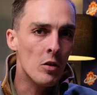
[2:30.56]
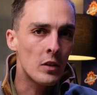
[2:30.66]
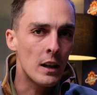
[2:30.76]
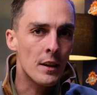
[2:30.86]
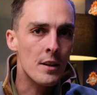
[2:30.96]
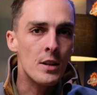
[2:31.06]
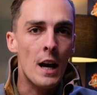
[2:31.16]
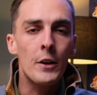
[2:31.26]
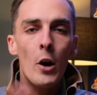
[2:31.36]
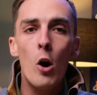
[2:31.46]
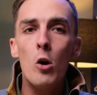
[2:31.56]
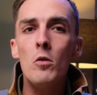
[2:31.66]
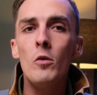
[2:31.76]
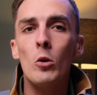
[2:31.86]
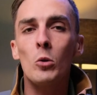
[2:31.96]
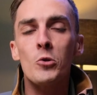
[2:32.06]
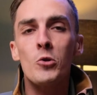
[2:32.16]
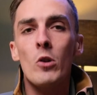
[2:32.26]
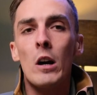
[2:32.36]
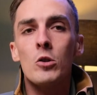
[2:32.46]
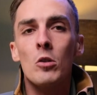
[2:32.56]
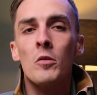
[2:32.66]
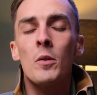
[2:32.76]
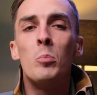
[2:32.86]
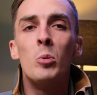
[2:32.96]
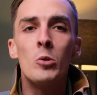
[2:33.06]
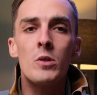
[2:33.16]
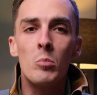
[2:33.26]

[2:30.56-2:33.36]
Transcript: of leathers and overall structure of the boot